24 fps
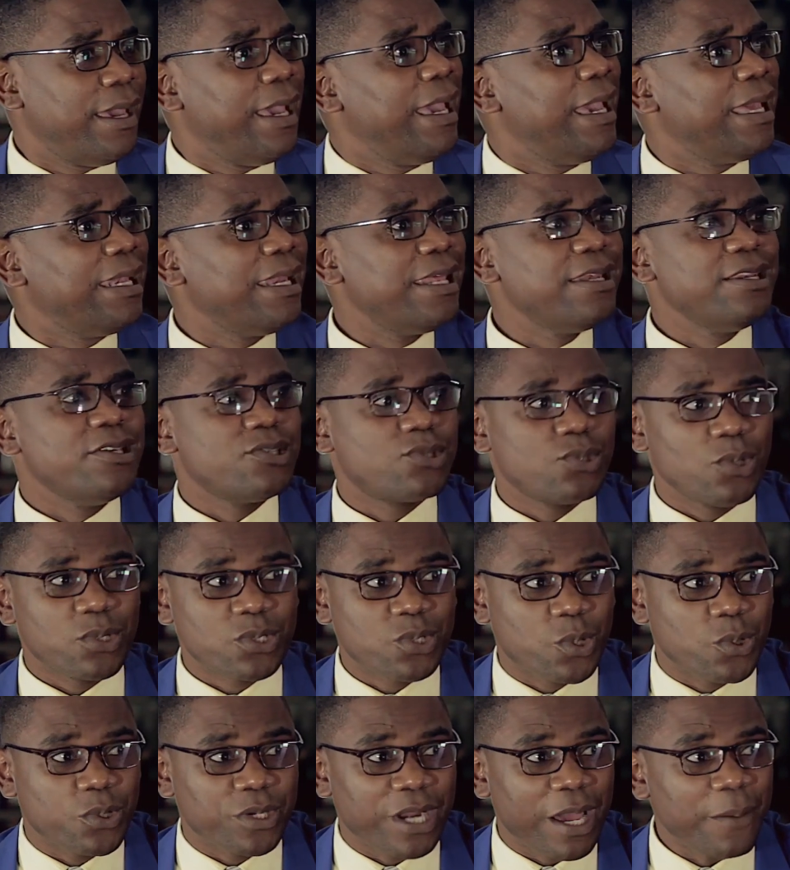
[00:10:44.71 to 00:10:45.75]
Helen is
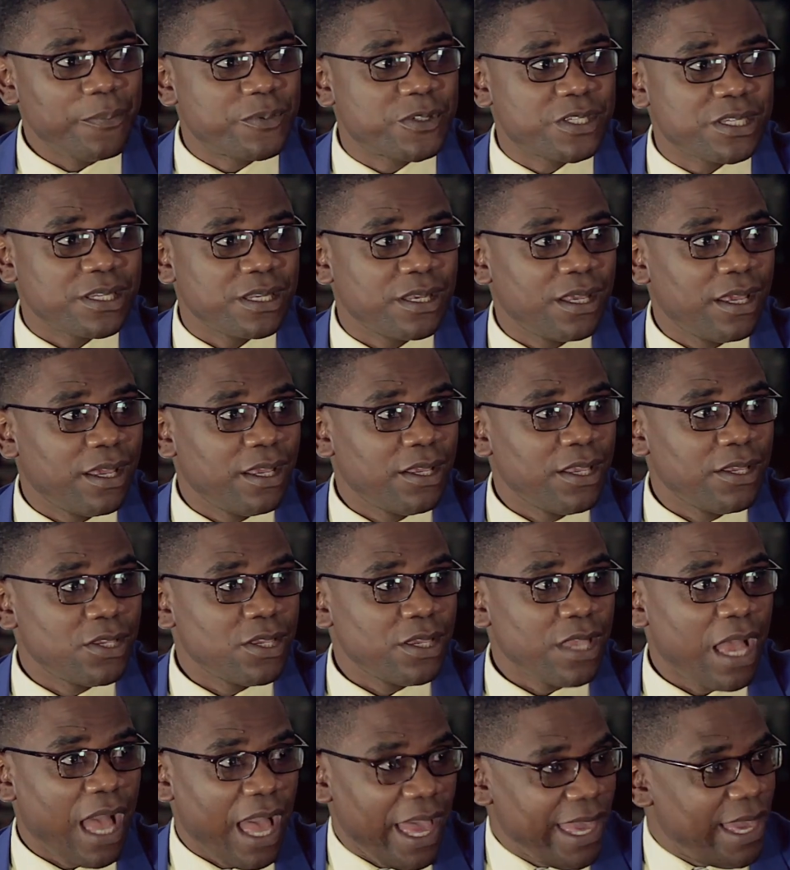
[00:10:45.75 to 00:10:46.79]
not corrupt.
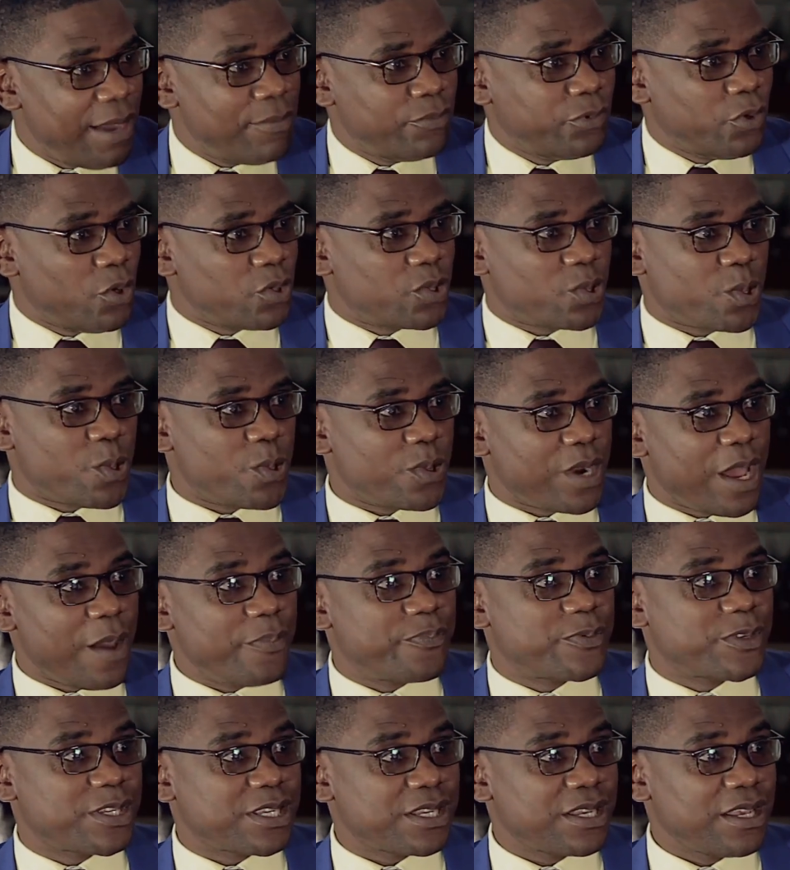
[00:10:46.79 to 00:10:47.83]
I am not
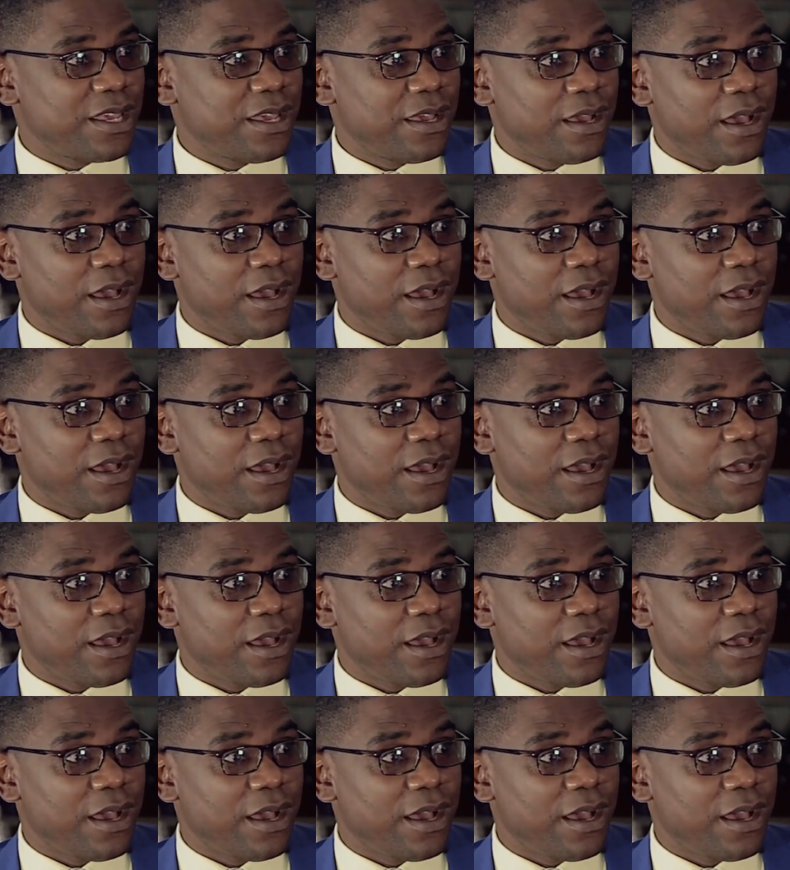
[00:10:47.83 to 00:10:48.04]
corrupt.